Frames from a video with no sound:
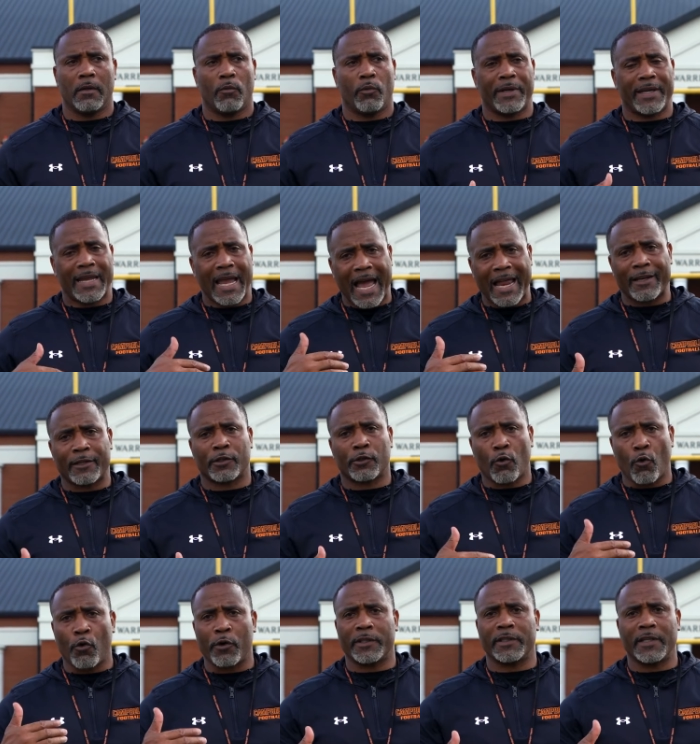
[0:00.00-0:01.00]
We gotta
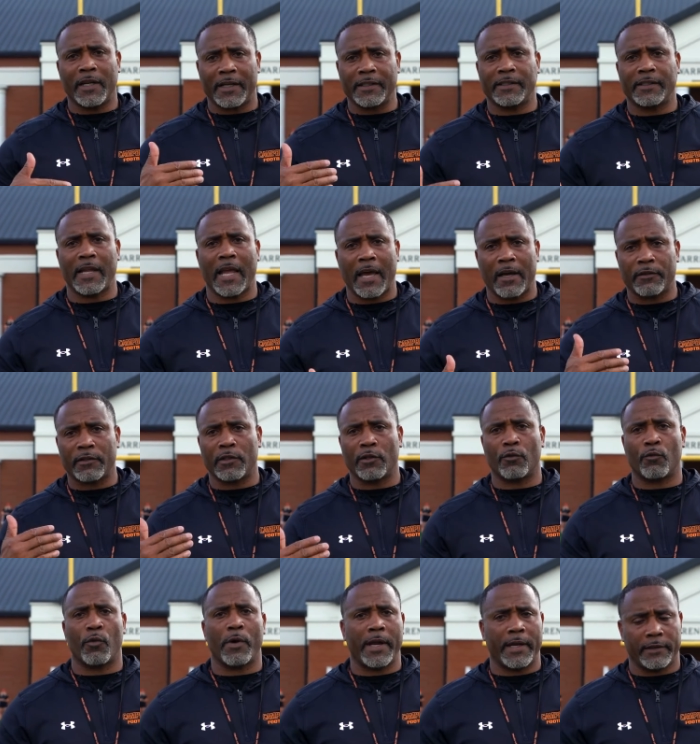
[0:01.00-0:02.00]
score touchdowns in
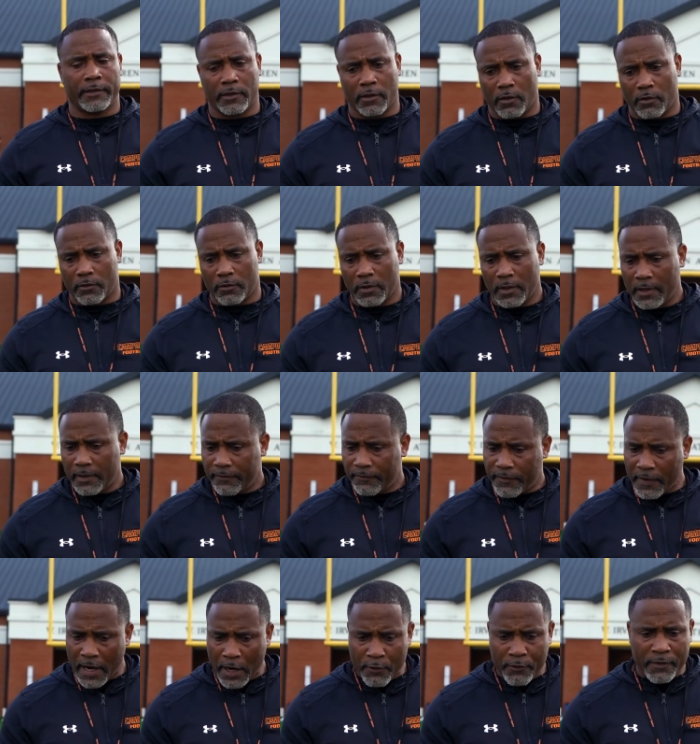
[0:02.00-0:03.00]
the red zone.
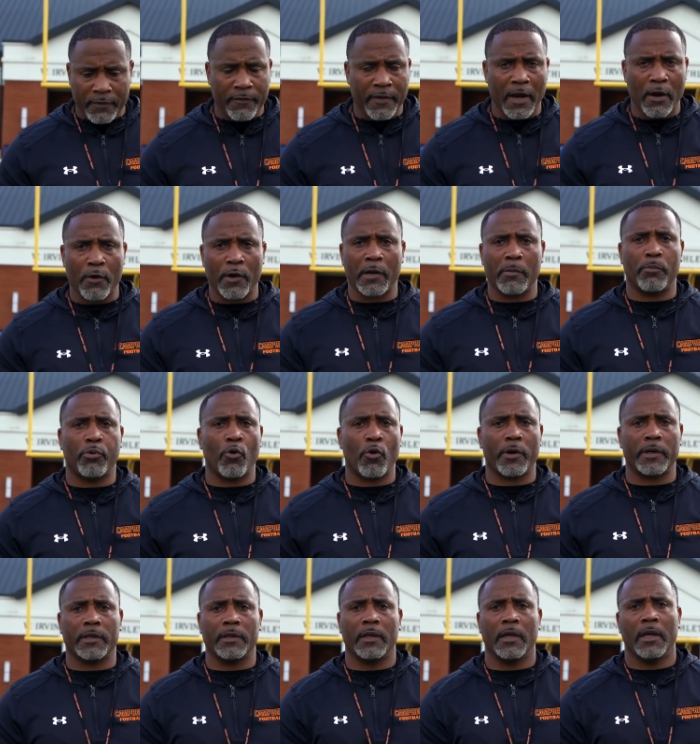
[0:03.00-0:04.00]
Very, very
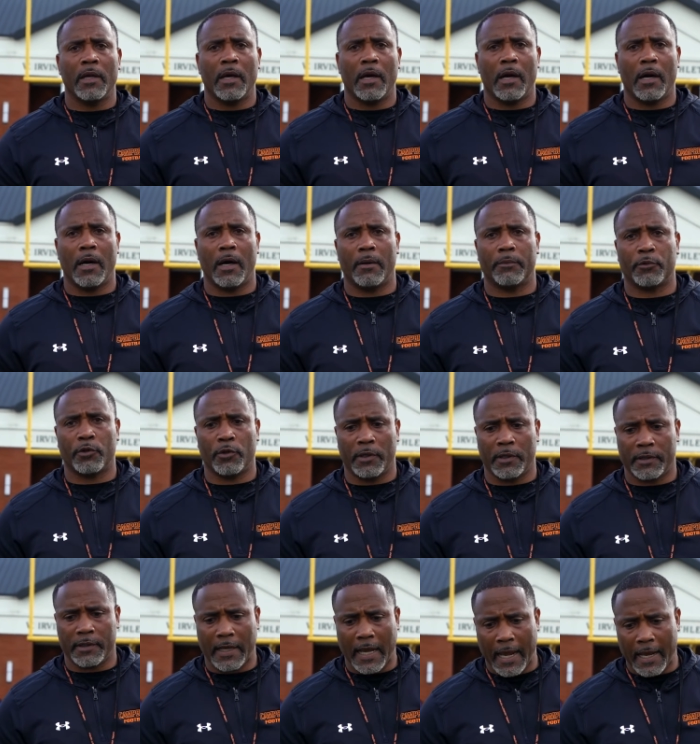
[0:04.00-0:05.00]
important um, to
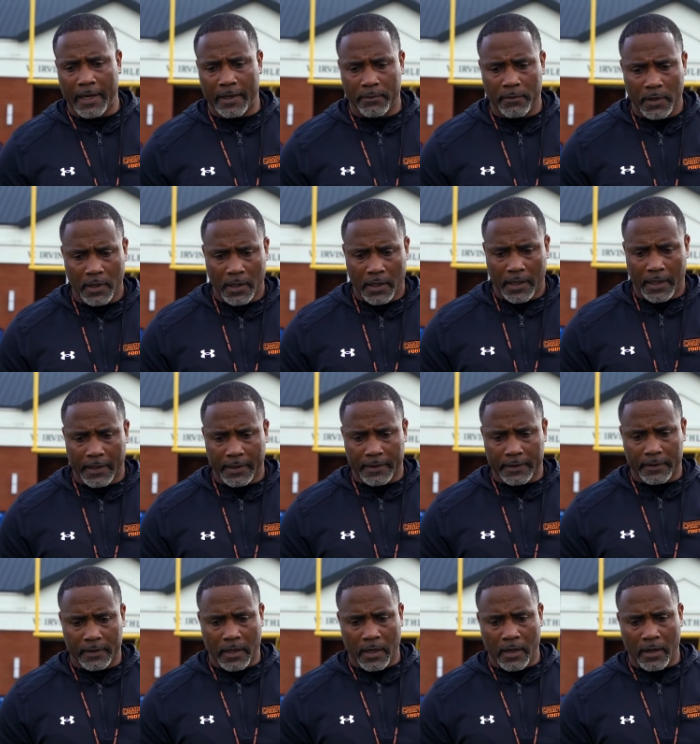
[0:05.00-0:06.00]
this game.
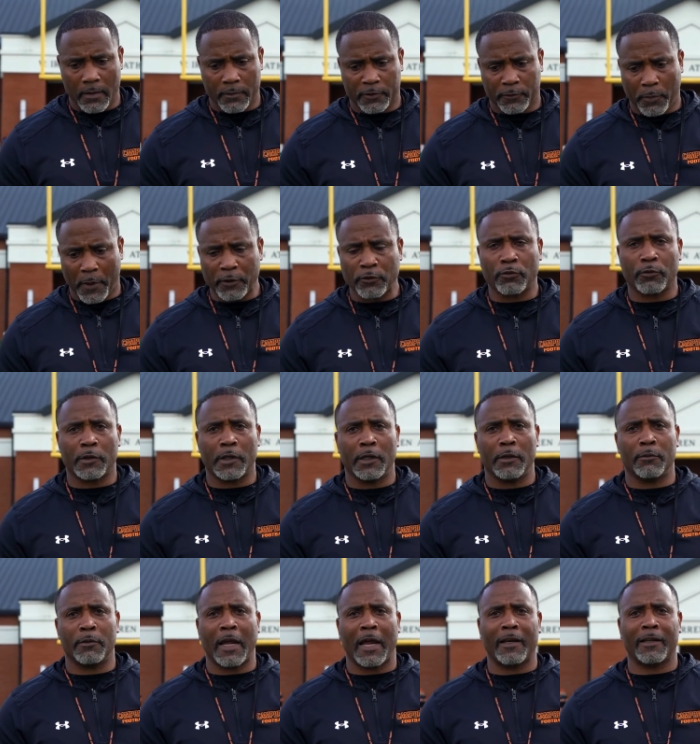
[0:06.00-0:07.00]
And um, special
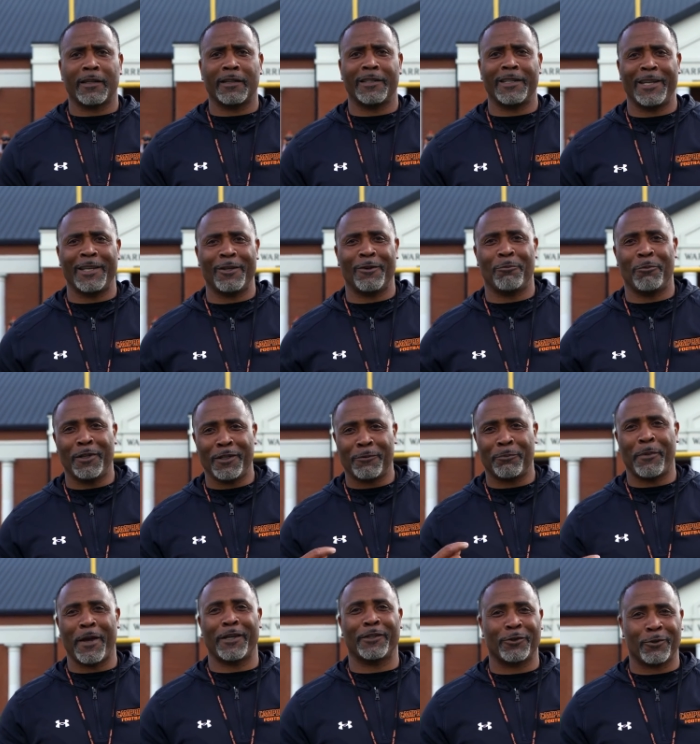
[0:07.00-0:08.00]
teams got to continue to be
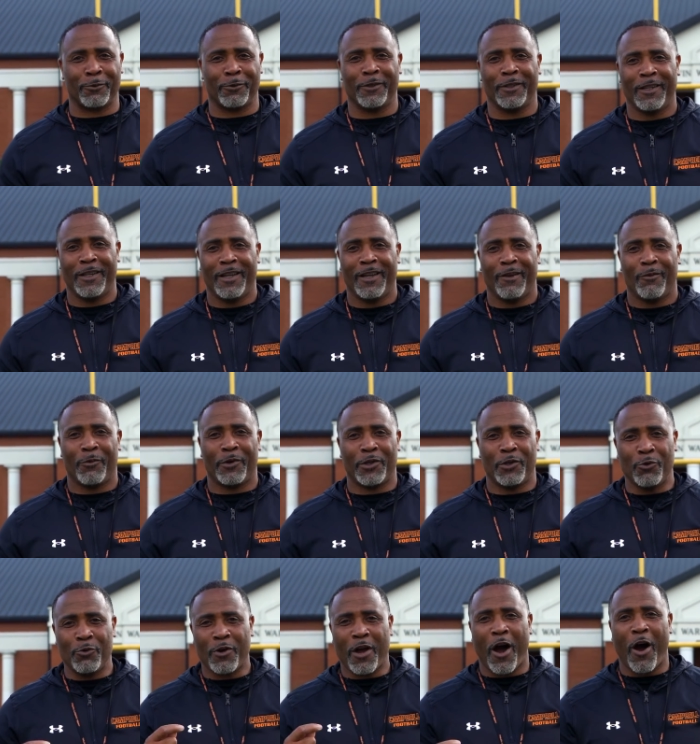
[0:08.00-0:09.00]
special. When
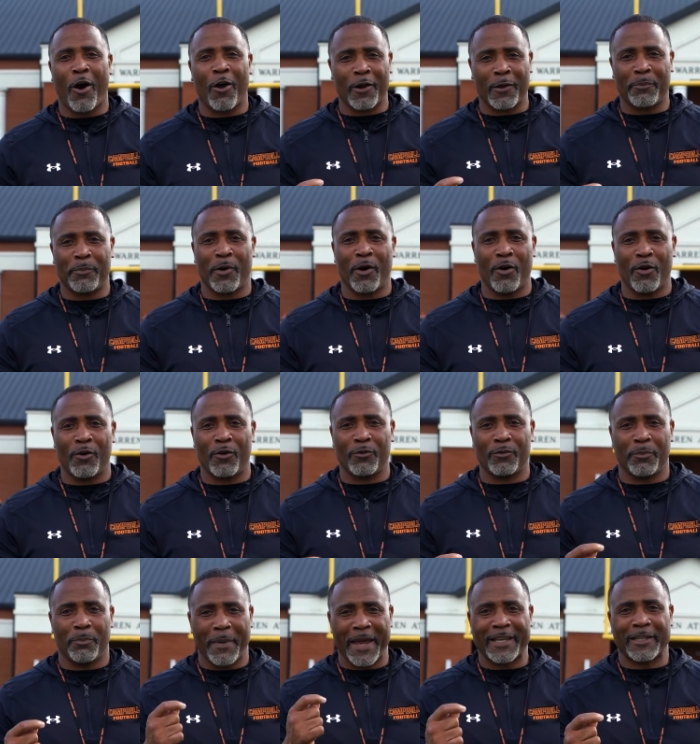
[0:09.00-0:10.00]
you call
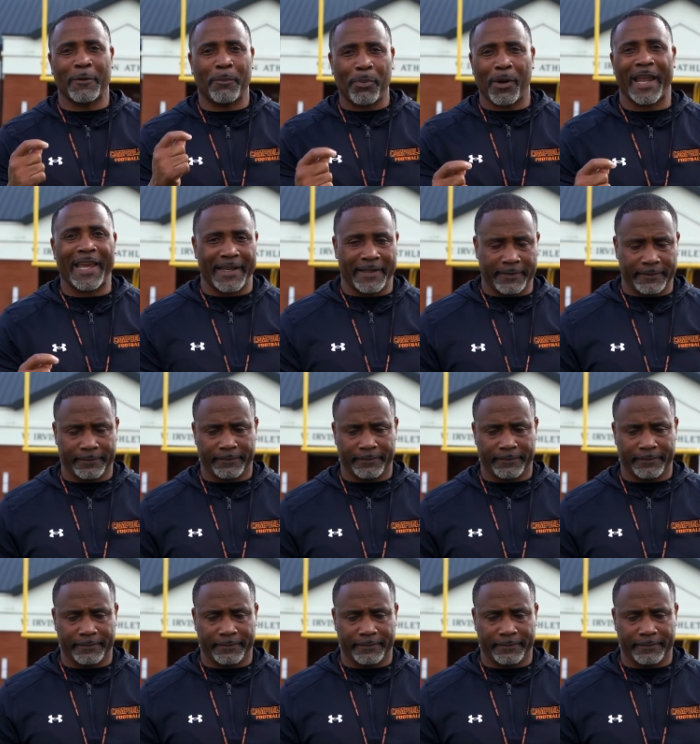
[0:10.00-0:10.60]
upon, make the play.